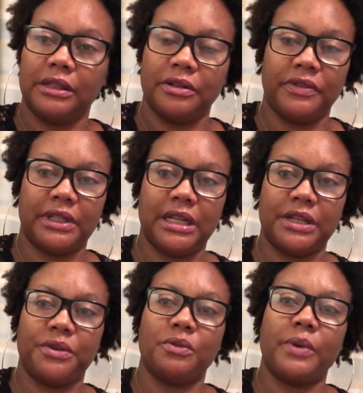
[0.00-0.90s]
Obviously
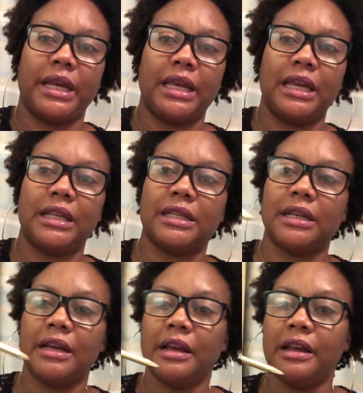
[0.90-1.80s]
it's not working.
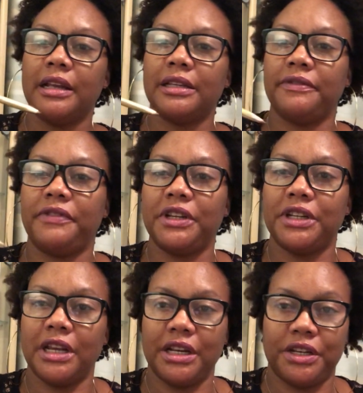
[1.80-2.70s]
It's a
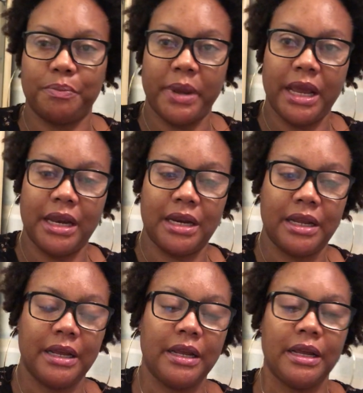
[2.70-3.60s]
vintage pen,
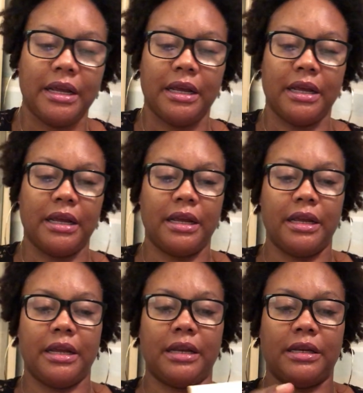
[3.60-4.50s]

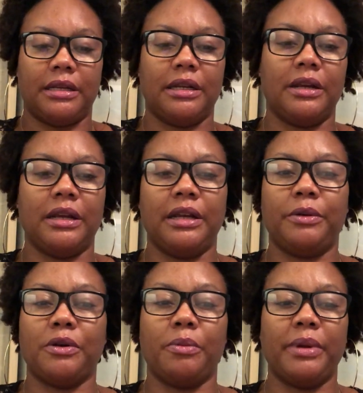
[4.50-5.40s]
and
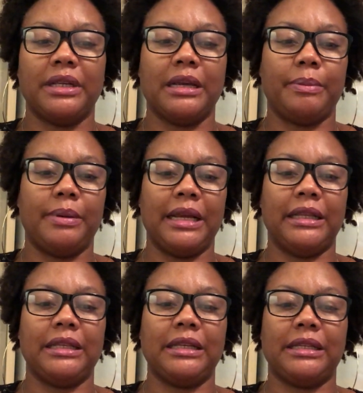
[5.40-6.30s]
it opens up
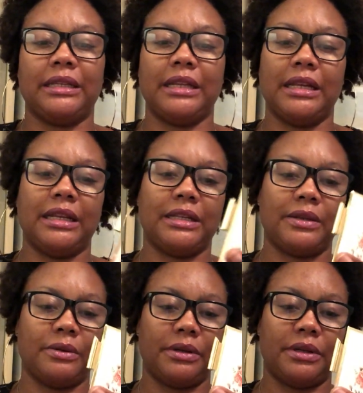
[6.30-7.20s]
like this. Then it's
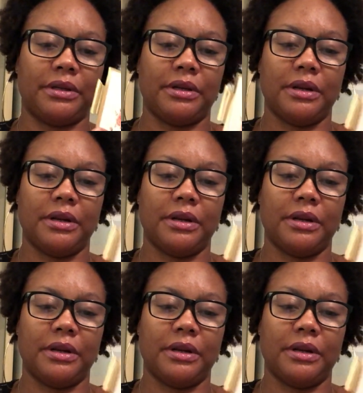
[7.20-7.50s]
got